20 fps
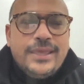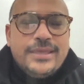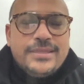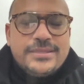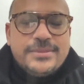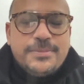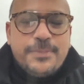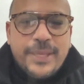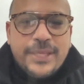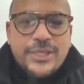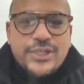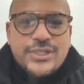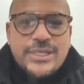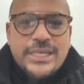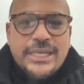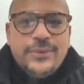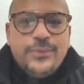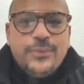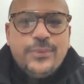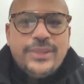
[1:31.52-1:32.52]

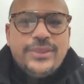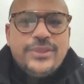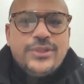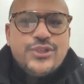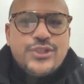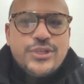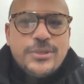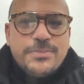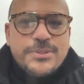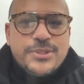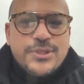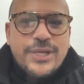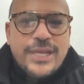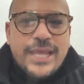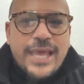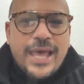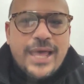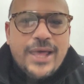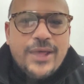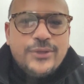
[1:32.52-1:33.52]
especially when the chips are
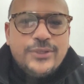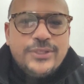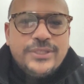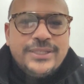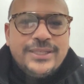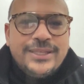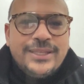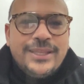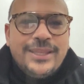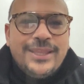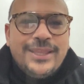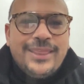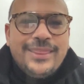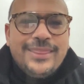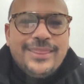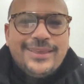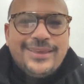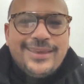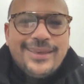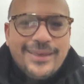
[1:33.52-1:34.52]
down,
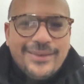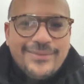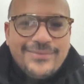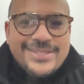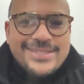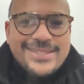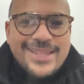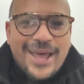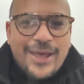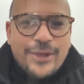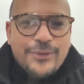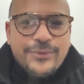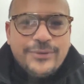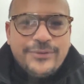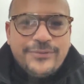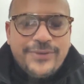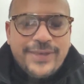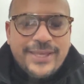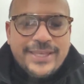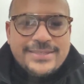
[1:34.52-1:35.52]
the curve is
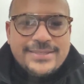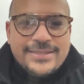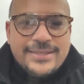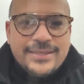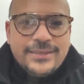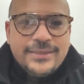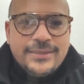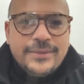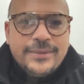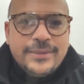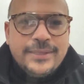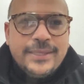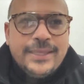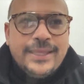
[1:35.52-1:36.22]
downward facing,